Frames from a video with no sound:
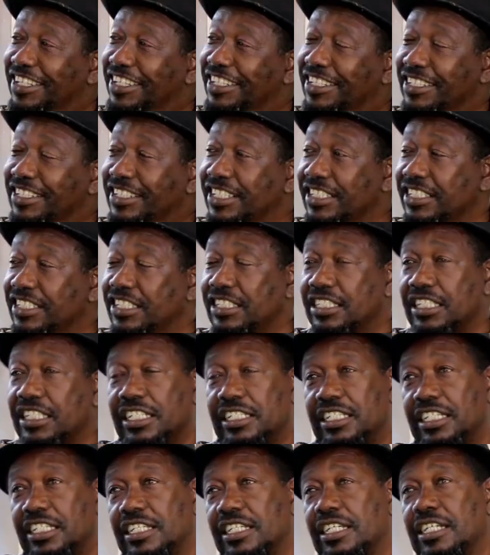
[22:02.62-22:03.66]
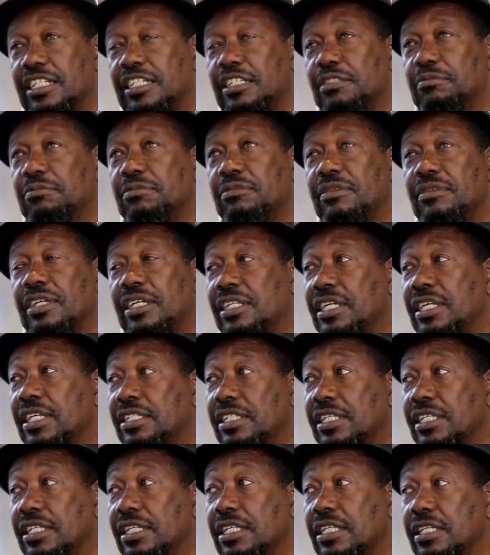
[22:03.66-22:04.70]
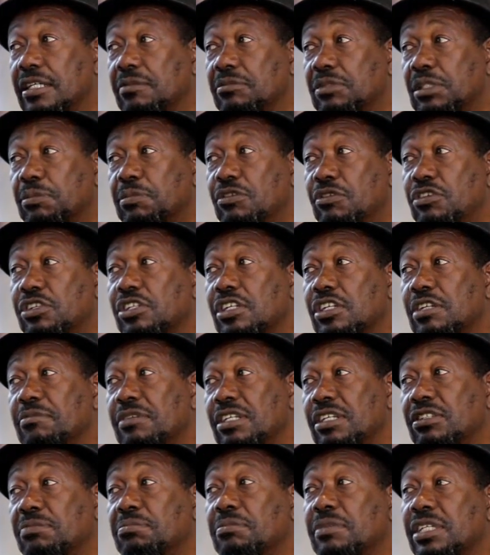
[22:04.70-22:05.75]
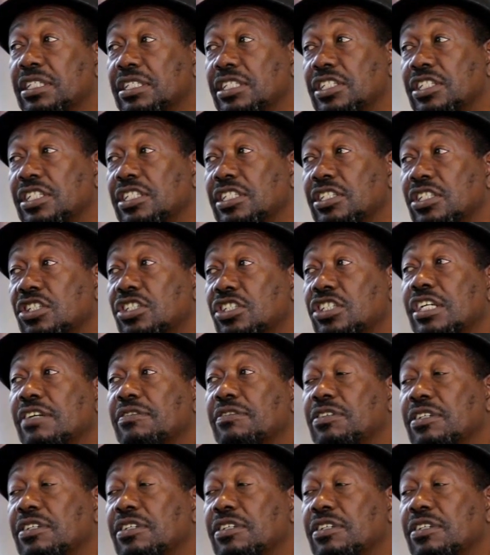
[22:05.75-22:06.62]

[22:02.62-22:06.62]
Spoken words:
this is the thing. I think spiritual messages just travel